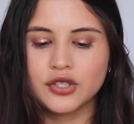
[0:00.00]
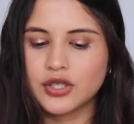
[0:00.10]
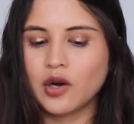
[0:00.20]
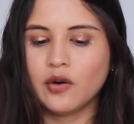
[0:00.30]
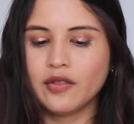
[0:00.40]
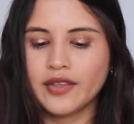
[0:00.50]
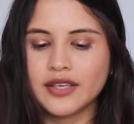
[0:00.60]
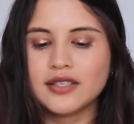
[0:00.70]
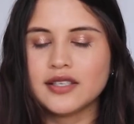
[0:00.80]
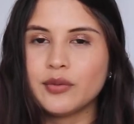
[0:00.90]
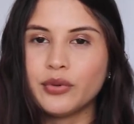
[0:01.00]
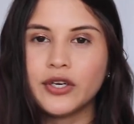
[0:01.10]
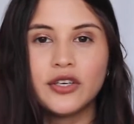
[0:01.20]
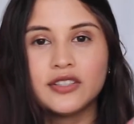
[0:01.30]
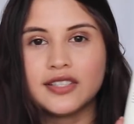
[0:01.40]
So this is a
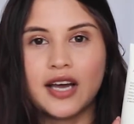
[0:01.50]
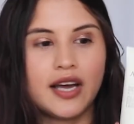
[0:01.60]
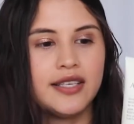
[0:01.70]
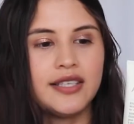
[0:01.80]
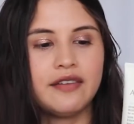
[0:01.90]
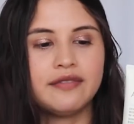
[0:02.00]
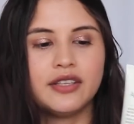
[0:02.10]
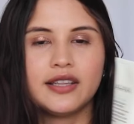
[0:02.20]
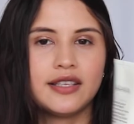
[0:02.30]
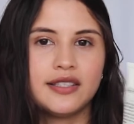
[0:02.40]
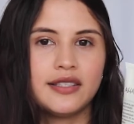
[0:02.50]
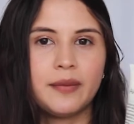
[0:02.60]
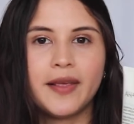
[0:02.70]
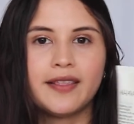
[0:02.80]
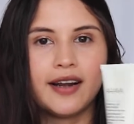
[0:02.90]
pretty good size. I feel like this is
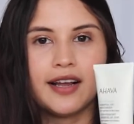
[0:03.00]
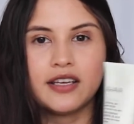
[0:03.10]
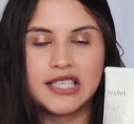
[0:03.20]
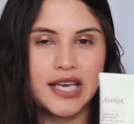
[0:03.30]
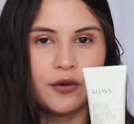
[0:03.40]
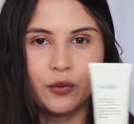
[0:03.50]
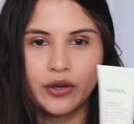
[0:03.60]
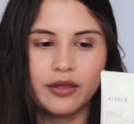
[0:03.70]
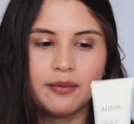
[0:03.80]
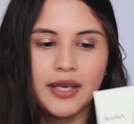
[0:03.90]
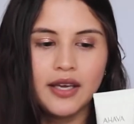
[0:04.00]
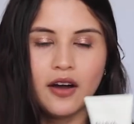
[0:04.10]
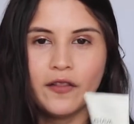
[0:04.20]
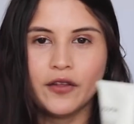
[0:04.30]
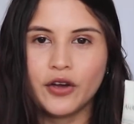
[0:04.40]
something that I could take with me
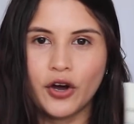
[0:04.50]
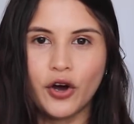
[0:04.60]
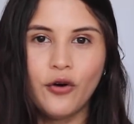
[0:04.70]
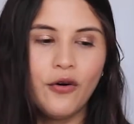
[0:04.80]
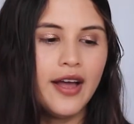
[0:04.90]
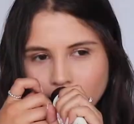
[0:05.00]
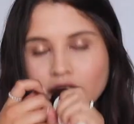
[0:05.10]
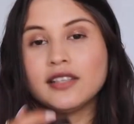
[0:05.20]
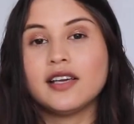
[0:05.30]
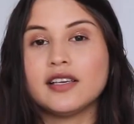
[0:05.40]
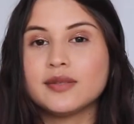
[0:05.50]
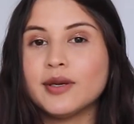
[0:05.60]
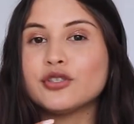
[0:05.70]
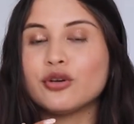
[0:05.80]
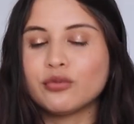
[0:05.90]
on the go. Yeah,
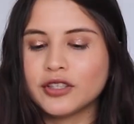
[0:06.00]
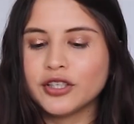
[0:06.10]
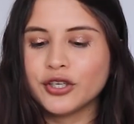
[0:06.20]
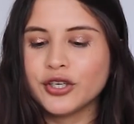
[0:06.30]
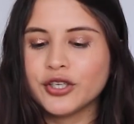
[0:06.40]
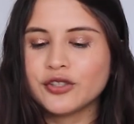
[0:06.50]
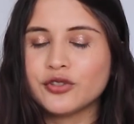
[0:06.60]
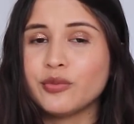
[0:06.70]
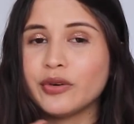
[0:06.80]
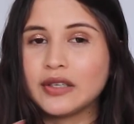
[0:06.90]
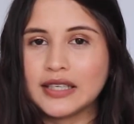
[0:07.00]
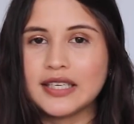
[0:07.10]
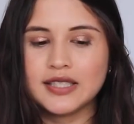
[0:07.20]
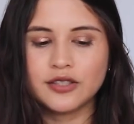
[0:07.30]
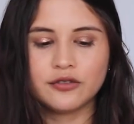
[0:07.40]
smells really good, super
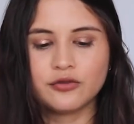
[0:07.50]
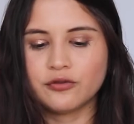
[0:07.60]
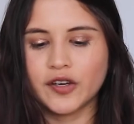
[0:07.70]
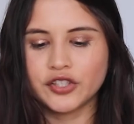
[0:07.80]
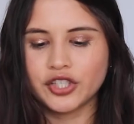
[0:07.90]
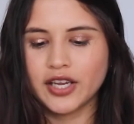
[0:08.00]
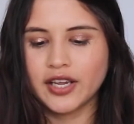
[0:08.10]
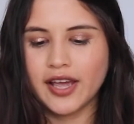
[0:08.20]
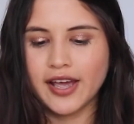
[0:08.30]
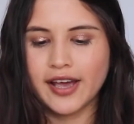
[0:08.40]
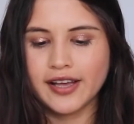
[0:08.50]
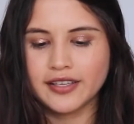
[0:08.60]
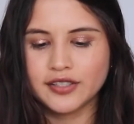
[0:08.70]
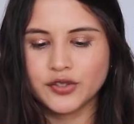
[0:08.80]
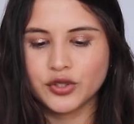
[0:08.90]
clean, refreshing,
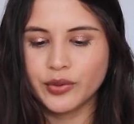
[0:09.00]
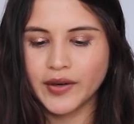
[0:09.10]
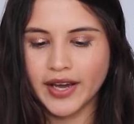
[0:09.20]
and super